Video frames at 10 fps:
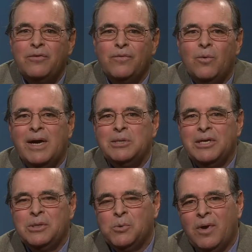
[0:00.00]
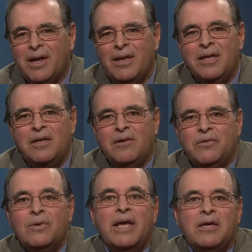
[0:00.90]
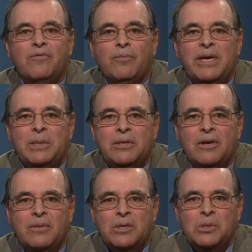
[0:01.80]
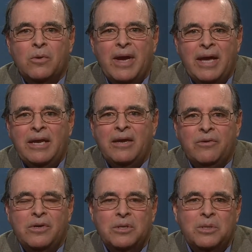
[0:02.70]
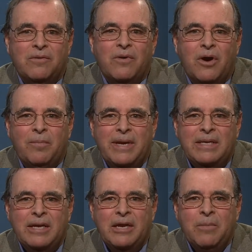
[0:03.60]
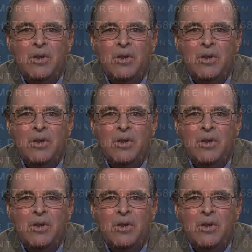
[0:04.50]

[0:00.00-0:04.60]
you for watching as well. If you would like information on this or any other edition of Carpe Diem,